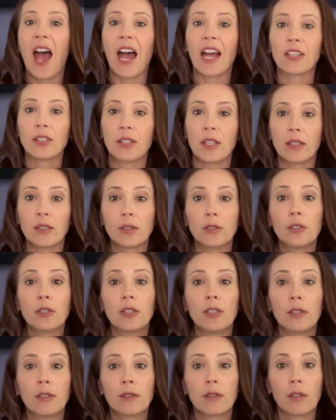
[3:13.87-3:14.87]

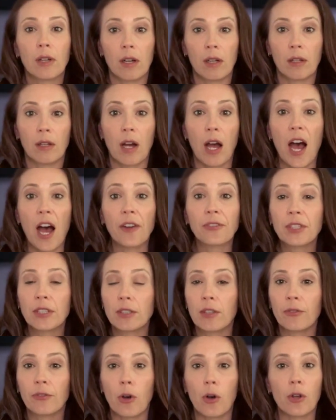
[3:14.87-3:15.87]
Adulthood
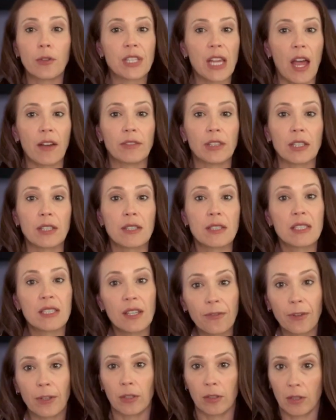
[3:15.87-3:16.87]
often involves having
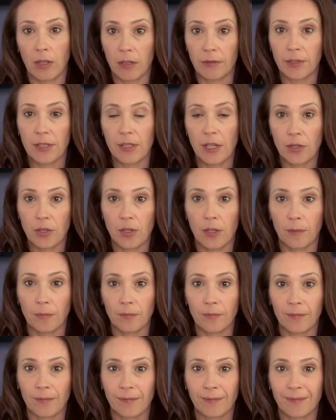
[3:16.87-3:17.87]
difficult conversation,
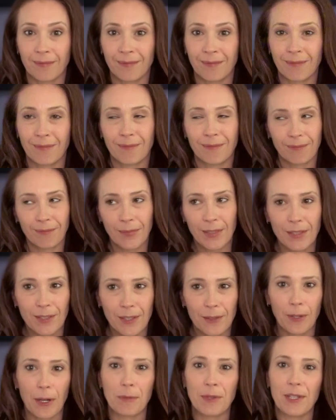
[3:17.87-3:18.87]
as
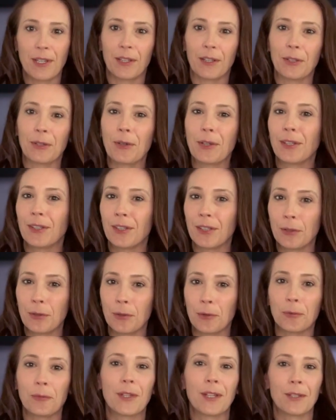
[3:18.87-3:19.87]
if I'm telling you anything
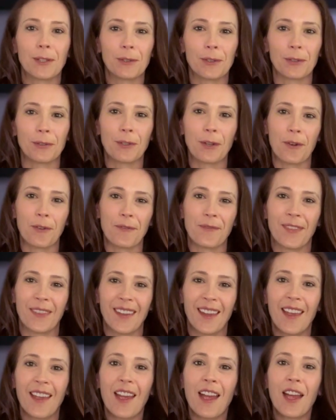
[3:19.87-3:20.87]
new that you don't know.
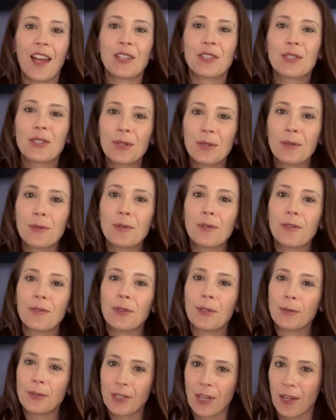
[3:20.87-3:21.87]
2
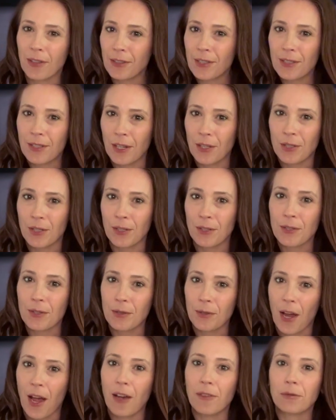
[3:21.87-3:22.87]
of those conversations
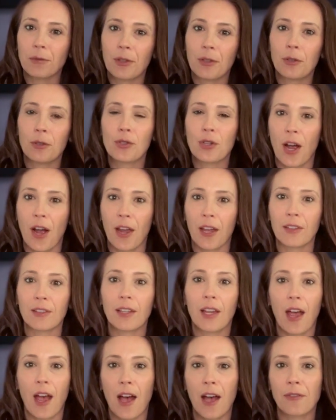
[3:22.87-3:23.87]
to have with your
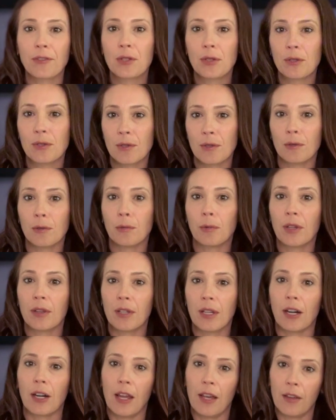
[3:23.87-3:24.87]
child have to do with
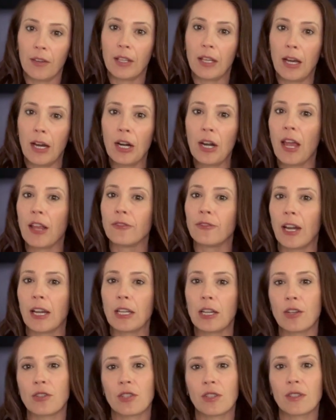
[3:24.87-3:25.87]
their healthcare and
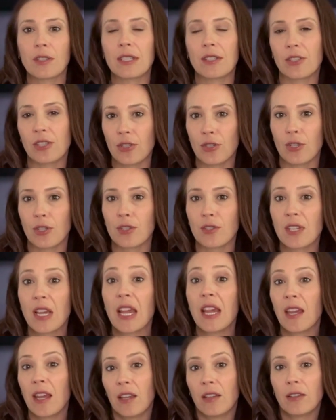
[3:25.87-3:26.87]
financial decisions
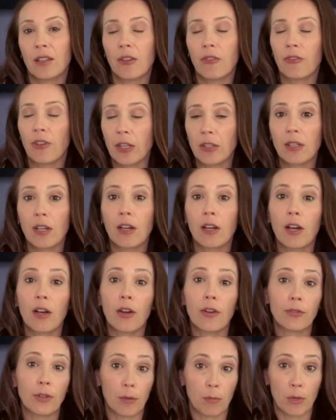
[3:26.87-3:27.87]
in the event
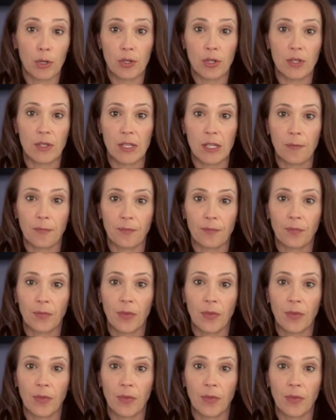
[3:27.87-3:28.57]
of emergency.